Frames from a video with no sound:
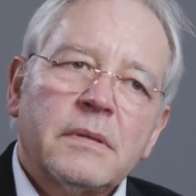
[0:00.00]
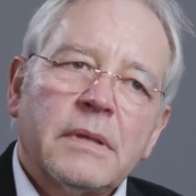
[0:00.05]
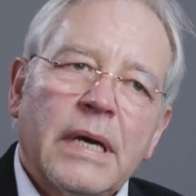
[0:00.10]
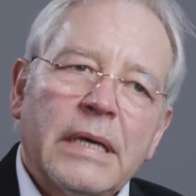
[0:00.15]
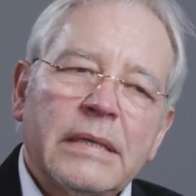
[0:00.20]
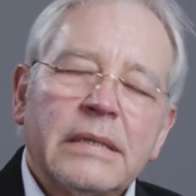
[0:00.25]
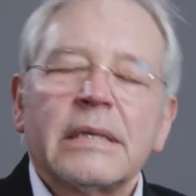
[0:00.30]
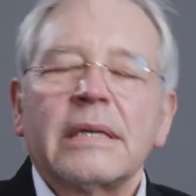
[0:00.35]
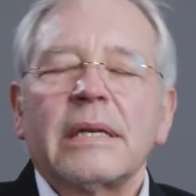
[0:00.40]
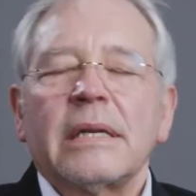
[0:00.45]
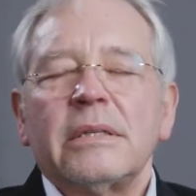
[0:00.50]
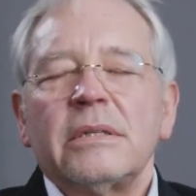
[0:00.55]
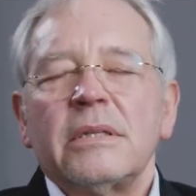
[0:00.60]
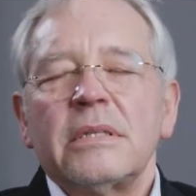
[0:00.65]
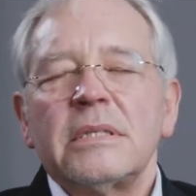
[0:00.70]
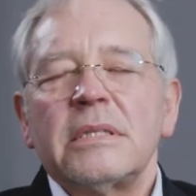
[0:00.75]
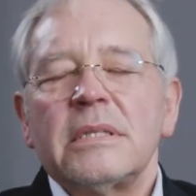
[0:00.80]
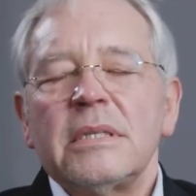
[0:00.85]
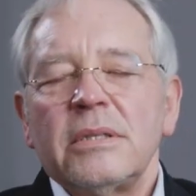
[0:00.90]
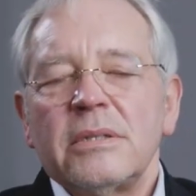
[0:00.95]

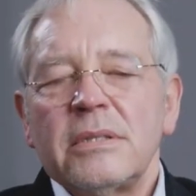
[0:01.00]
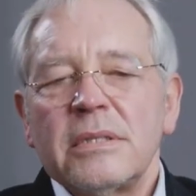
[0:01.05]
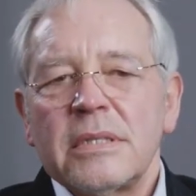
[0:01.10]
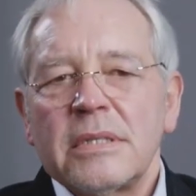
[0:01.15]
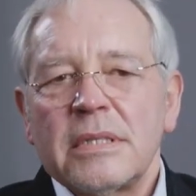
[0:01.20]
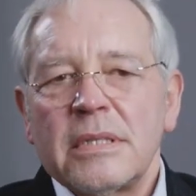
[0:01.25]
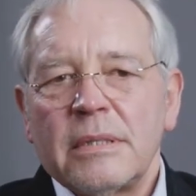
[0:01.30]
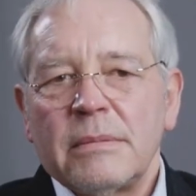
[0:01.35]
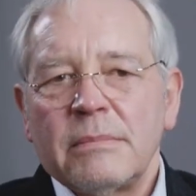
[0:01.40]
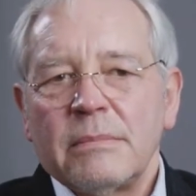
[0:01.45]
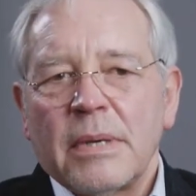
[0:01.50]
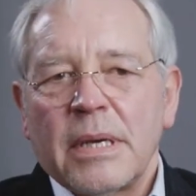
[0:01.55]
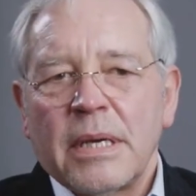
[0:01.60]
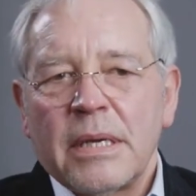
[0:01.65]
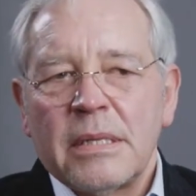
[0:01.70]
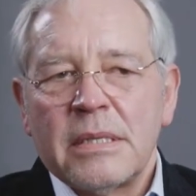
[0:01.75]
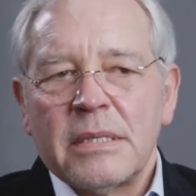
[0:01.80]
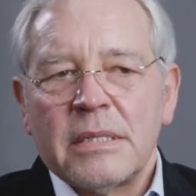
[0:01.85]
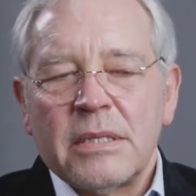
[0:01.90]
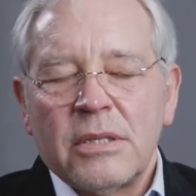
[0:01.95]
undergraduate students in my
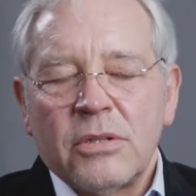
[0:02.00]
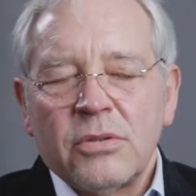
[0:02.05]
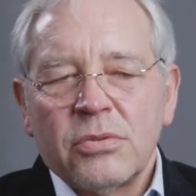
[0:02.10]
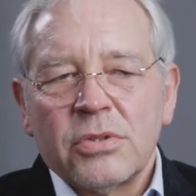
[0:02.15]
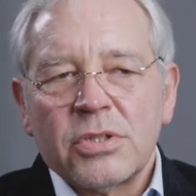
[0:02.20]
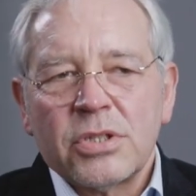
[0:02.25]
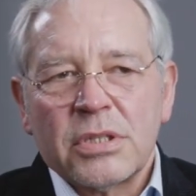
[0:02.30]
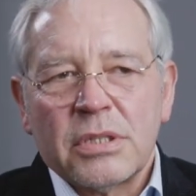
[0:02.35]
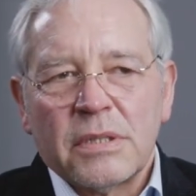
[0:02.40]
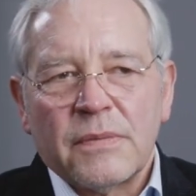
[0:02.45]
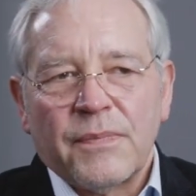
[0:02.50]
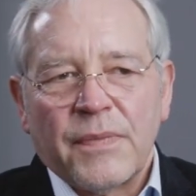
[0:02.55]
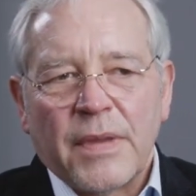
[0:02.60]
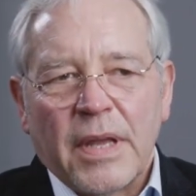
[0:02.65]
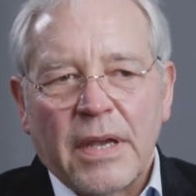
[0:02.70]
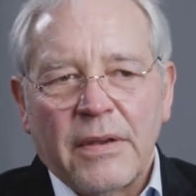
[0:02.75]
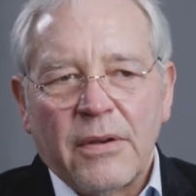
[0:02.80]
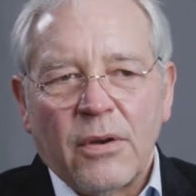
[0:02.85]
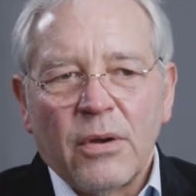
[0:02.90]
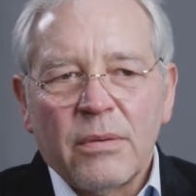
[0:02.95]
institution,
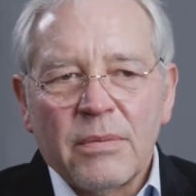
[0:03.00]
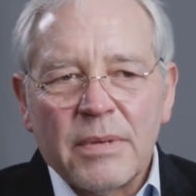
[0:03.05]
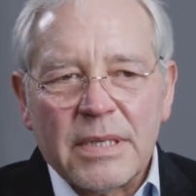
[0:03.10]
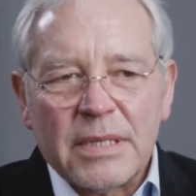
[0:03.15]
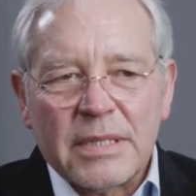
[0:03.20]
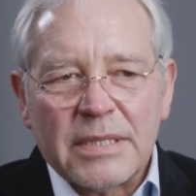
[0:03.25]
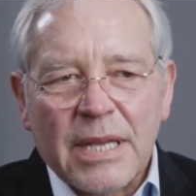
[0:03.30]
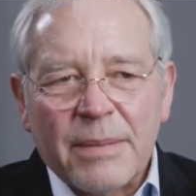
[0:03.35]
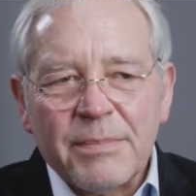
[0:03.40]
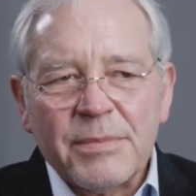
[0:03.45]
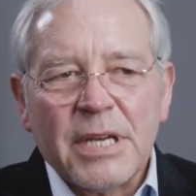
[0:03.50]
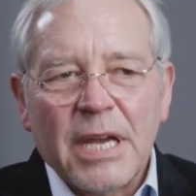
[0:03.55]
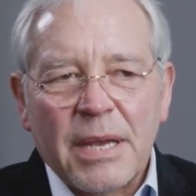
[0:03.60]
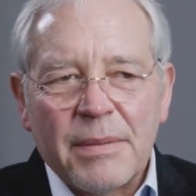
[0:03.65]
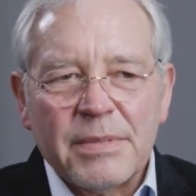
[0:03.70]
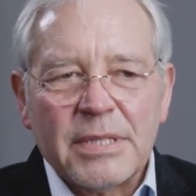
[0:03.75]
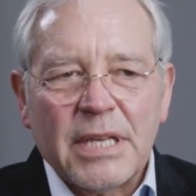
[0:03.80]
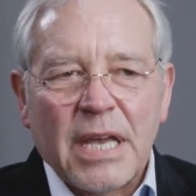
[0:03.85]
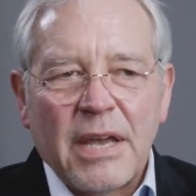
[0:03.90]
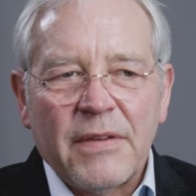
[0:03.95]
I
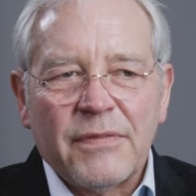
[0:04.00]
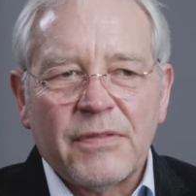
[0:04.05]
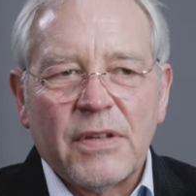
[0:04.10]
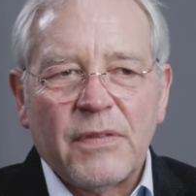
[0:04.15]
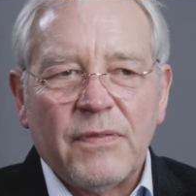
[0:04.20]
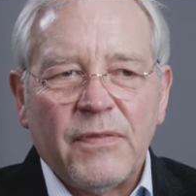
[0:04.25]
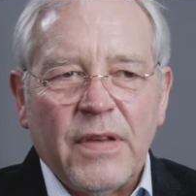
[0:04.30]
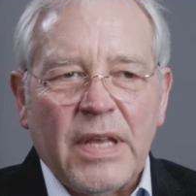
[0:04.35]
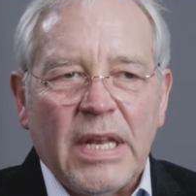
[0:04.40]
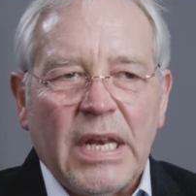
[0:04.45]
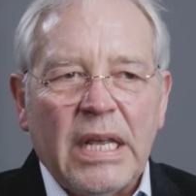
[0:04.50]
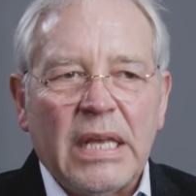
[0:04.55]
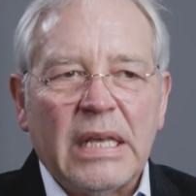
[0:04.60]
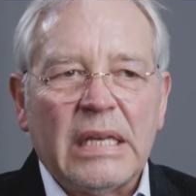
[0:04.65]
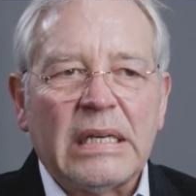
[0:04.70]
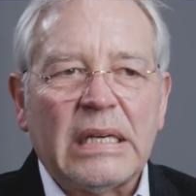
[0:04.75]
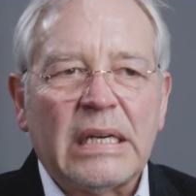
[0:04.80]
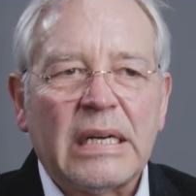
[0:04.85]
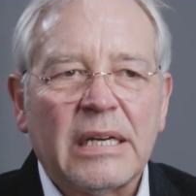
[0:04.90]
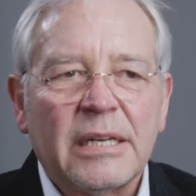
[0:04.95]
have the
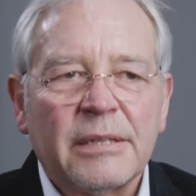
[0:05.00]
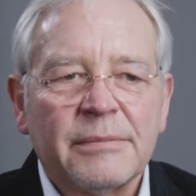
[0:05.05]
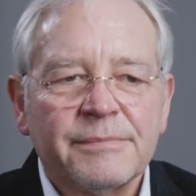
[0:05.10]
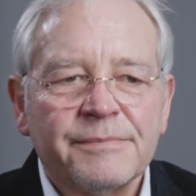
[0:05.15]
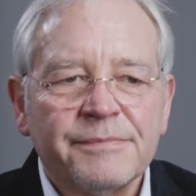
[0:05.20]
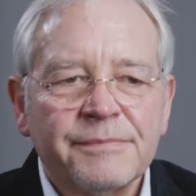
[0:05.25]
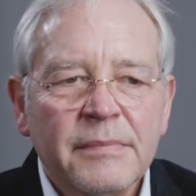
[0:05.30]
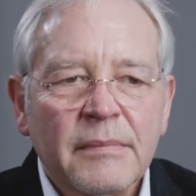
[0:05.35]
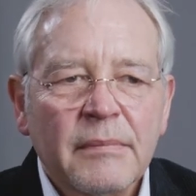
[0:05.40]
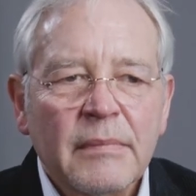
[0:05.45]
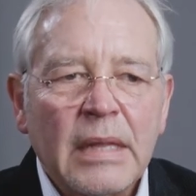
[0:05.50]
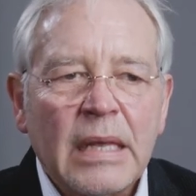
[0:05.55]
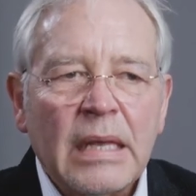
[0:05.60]
feeling